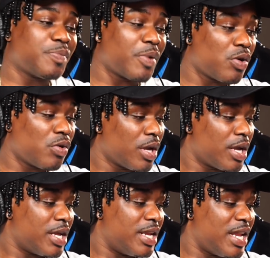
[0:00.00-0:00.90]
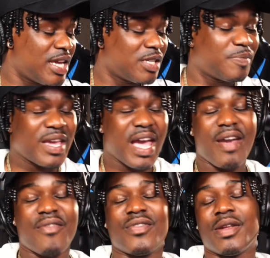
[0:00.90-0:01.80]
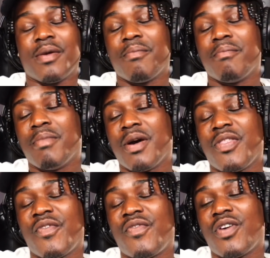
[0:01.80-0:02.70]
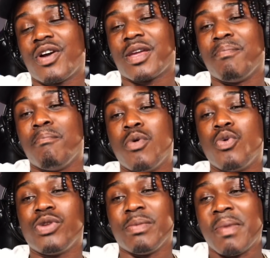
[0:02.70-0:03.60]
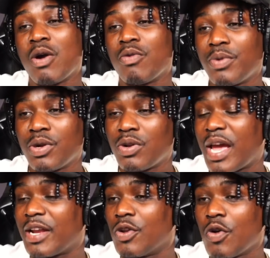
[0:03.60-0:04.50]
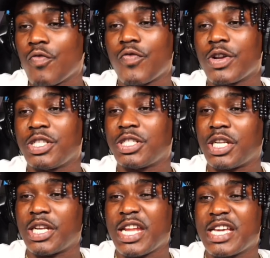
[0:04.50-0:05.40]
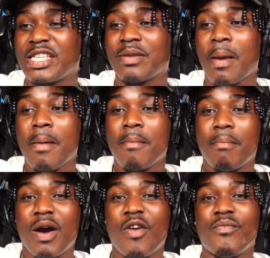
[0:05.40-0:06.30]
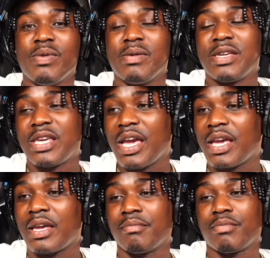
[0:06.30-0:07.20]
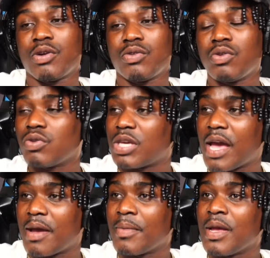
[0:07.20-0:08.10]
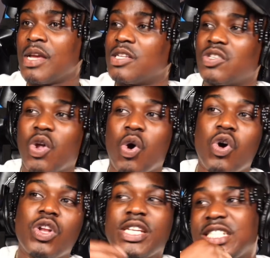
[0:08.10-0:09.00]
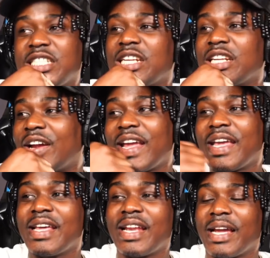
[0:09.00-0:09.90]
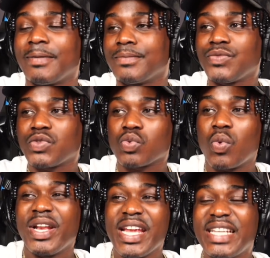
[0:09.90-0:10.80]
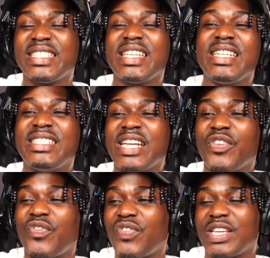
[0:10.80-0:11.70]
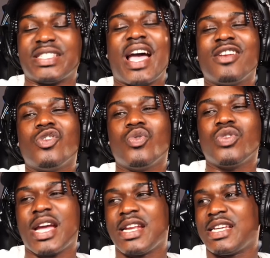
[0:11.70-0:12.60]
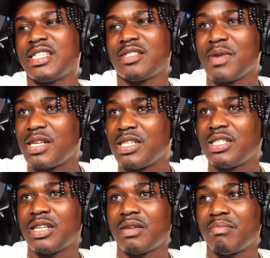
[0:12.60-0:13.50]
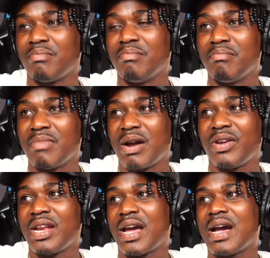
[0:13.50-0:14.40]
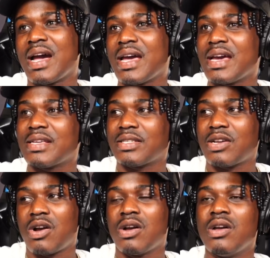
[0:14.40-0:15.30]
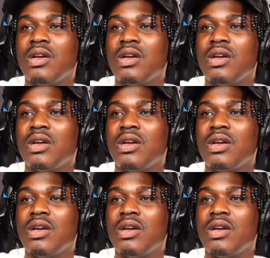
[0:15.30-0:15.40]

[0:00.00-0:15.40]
bro, Niggas be having a motherfucking booty mouth, bro. Like, no funny shit. Niggas mouth be kicking, bro. No cap. So all this shit right here, like, when niggas in each other face, I know y'all niggas smelling each other mouth in that hot ass car